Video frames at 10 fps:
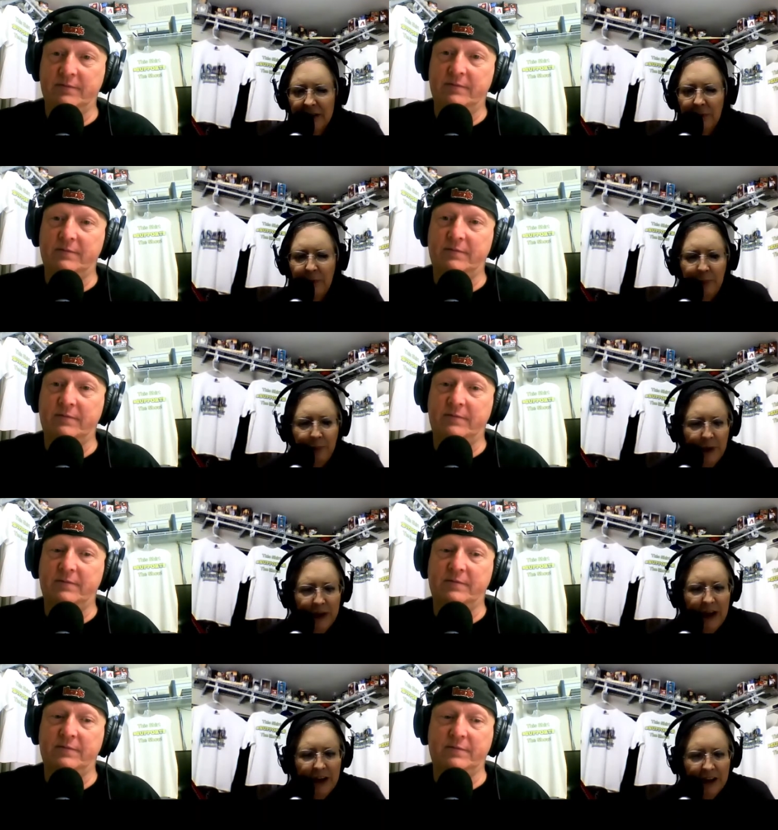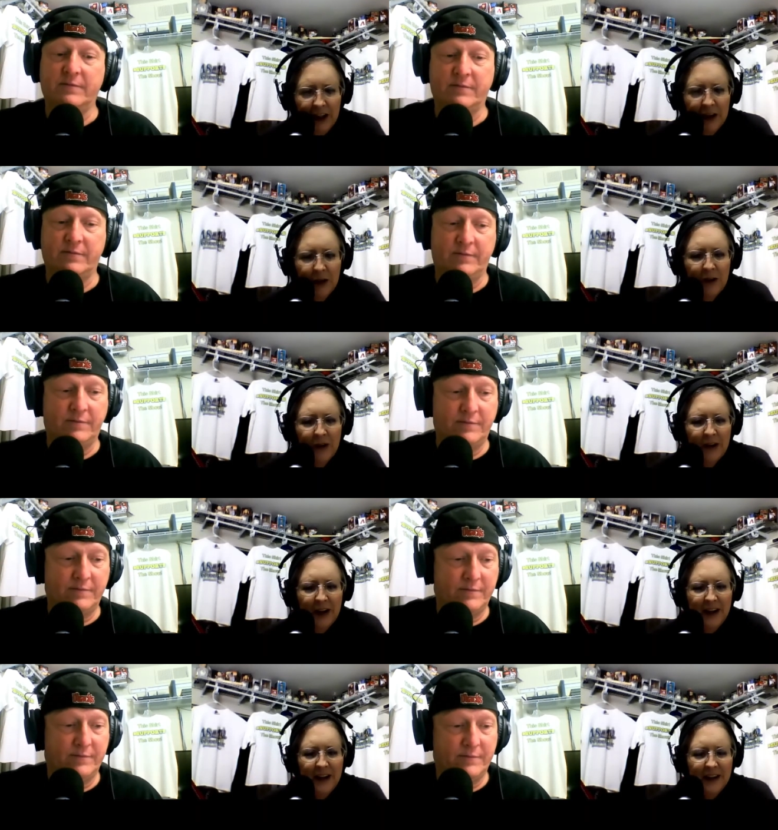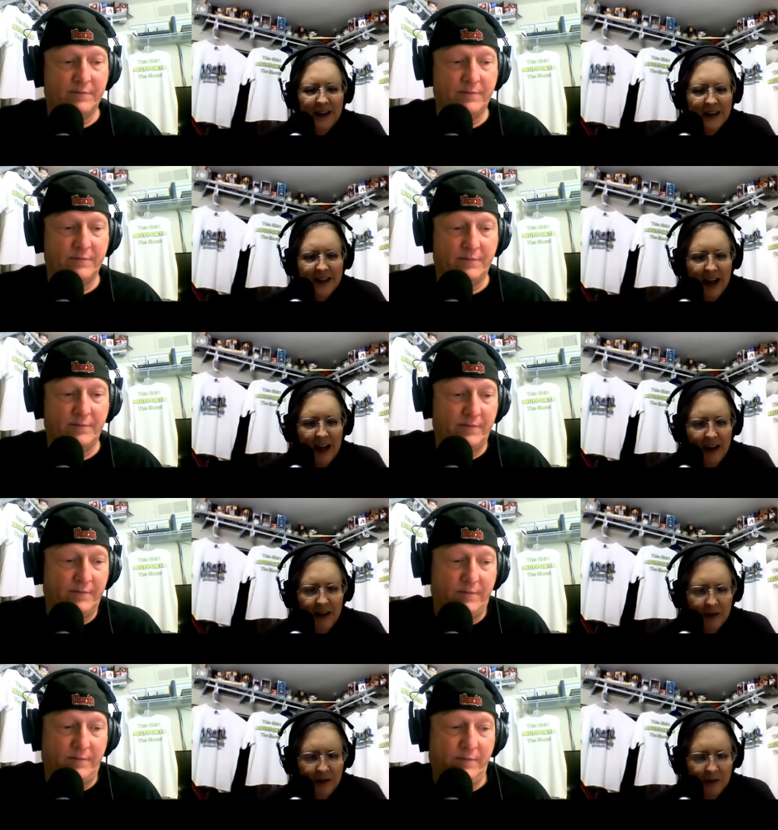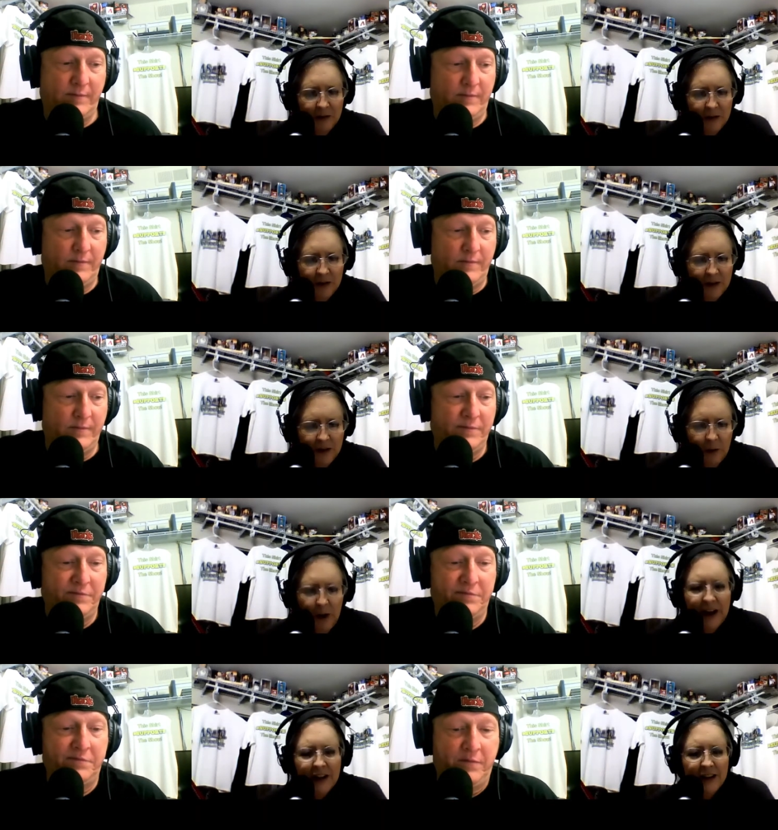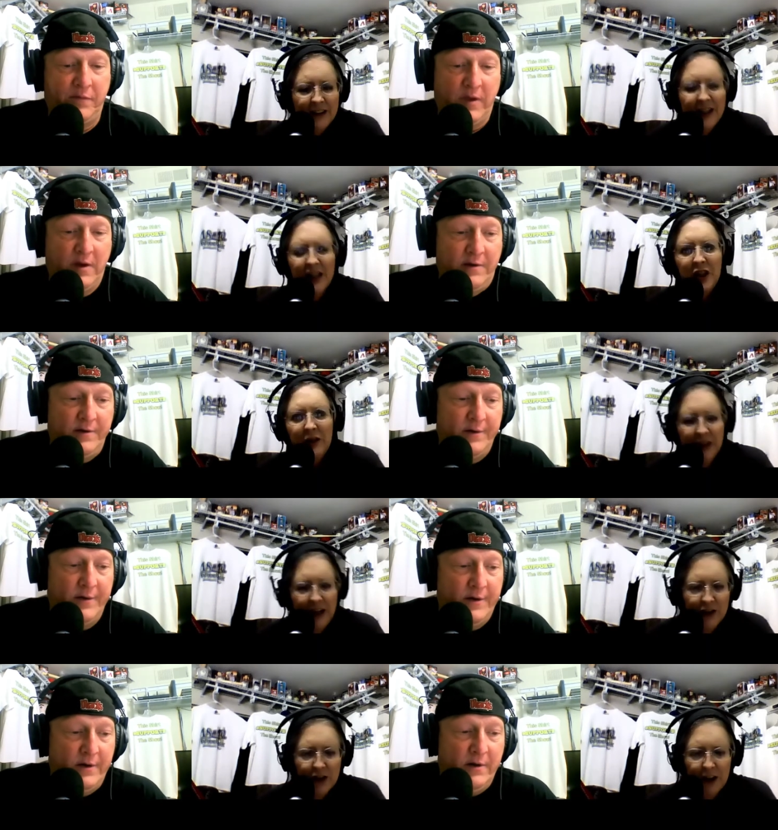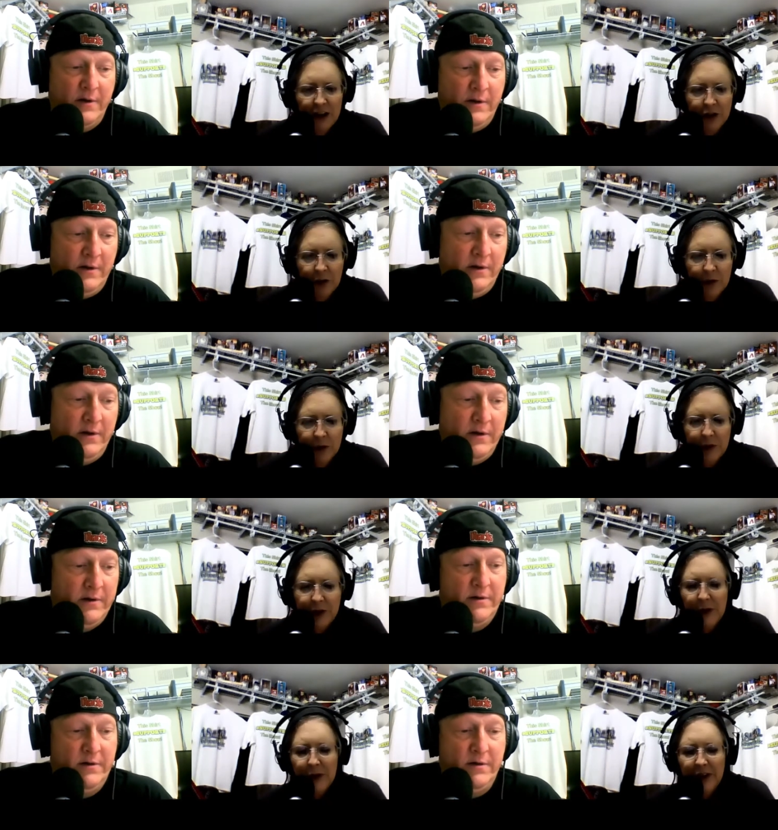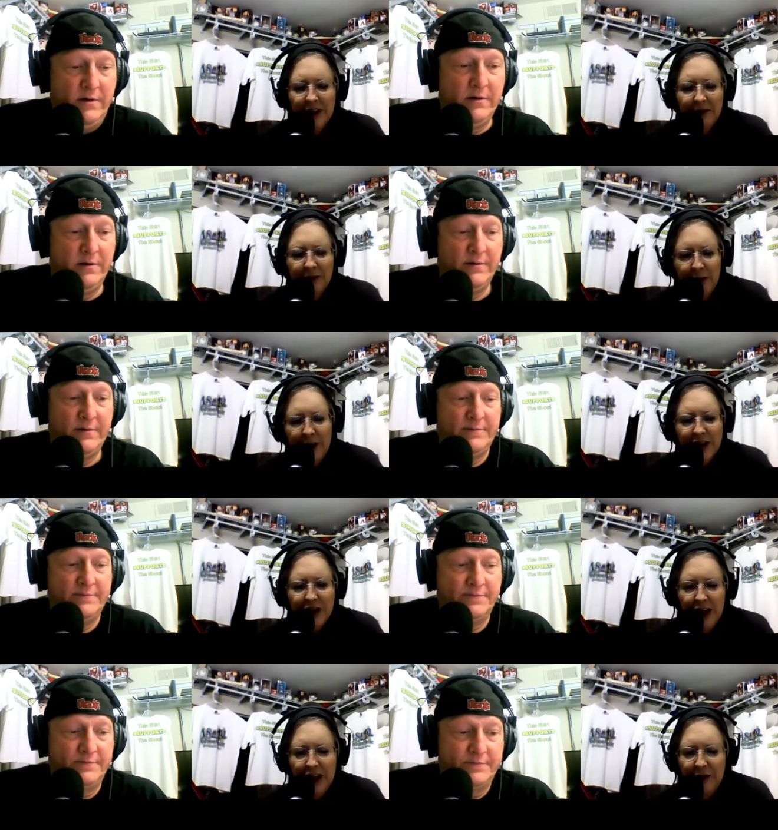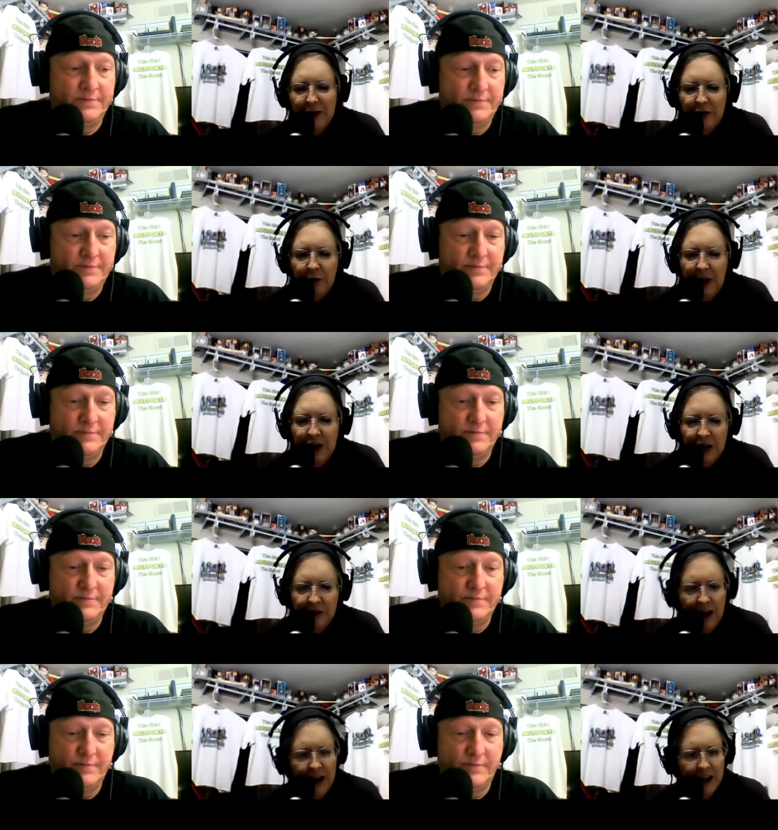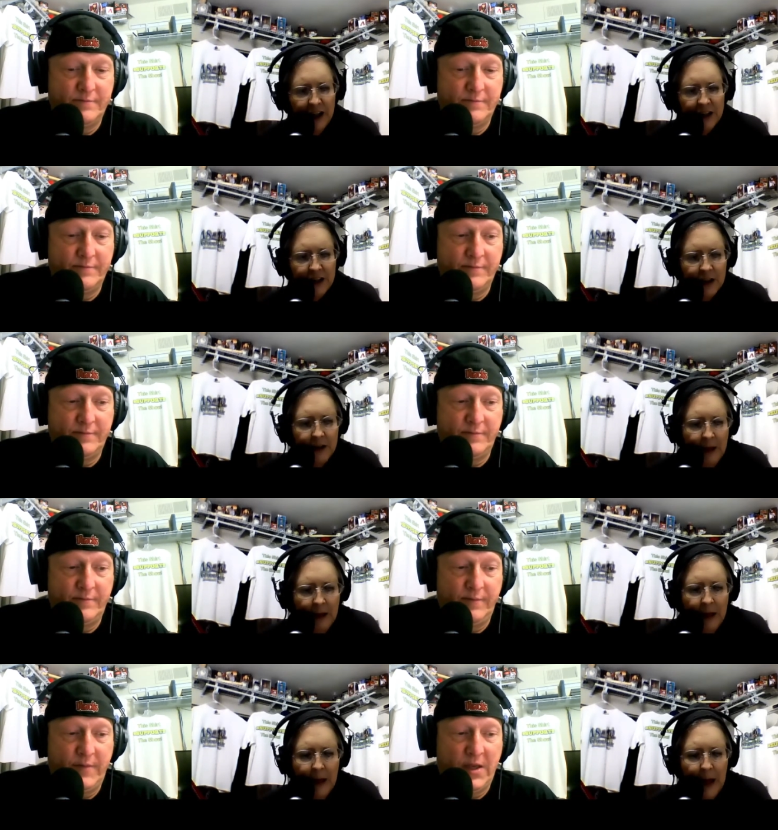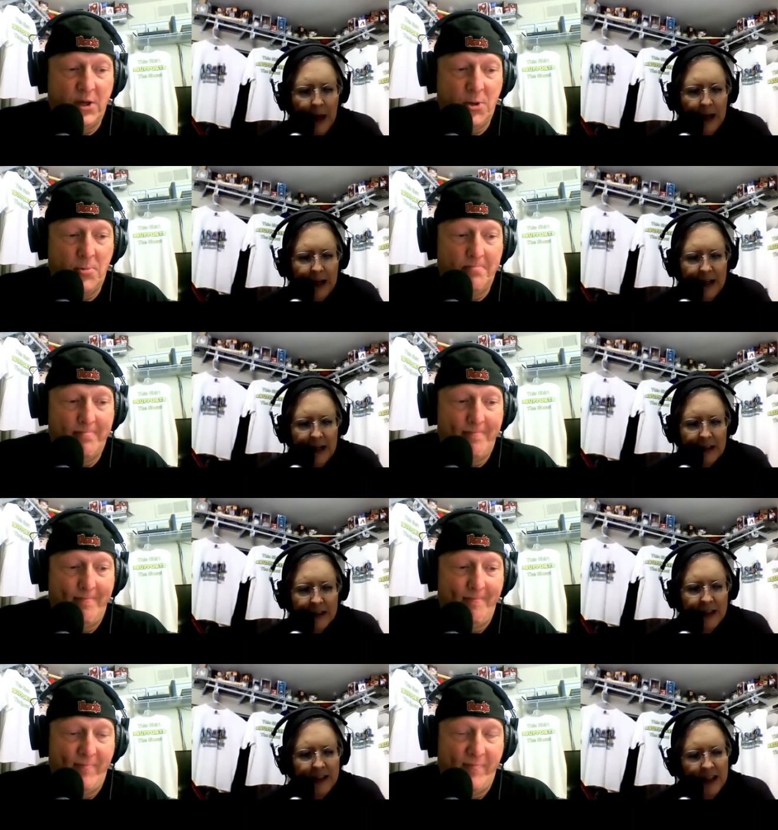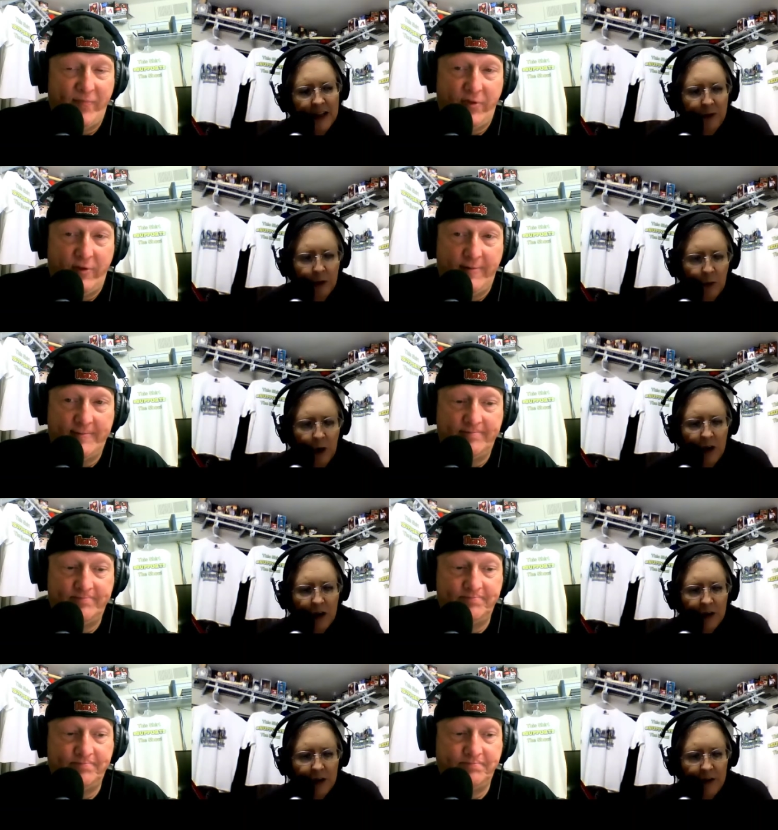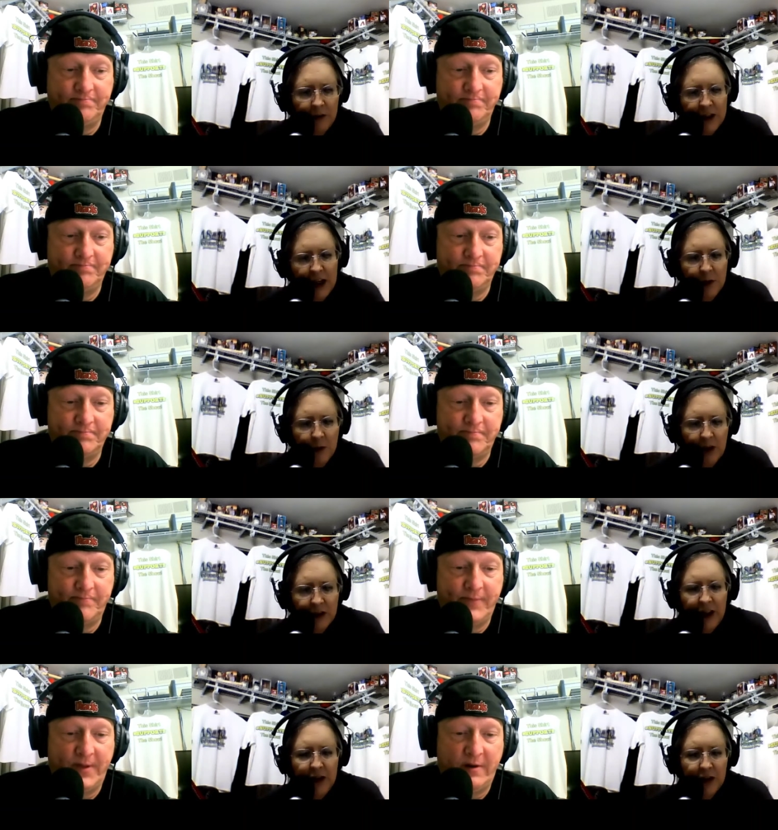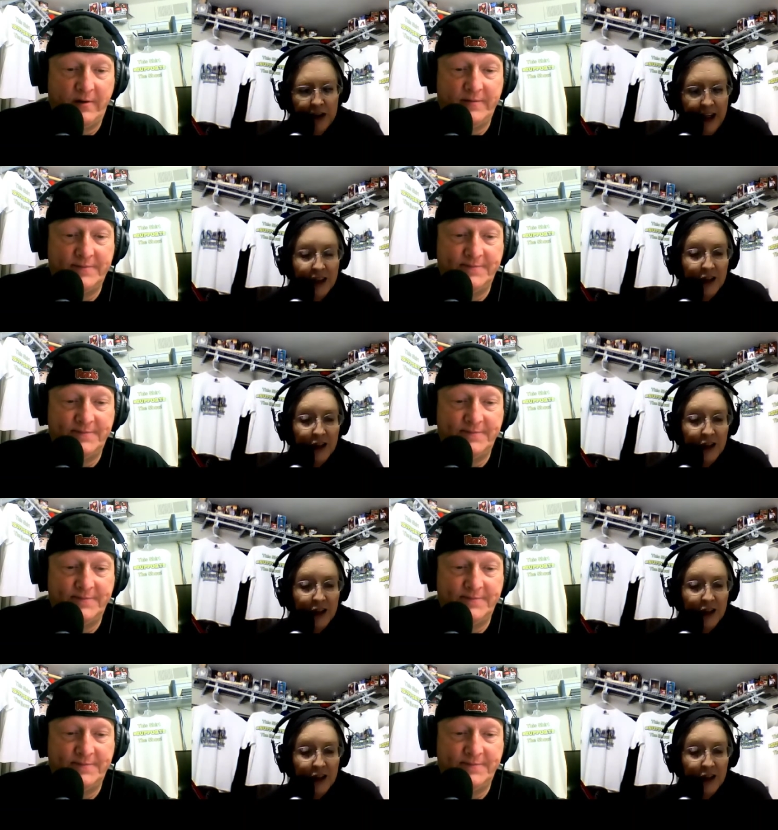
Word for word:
Speaker 1: put out a letter and say the radicalization of cancel culture was restricting the free exchange of information of ideas. Uh, they said, if you're wrong, if you say the wrong thing, you're canceled,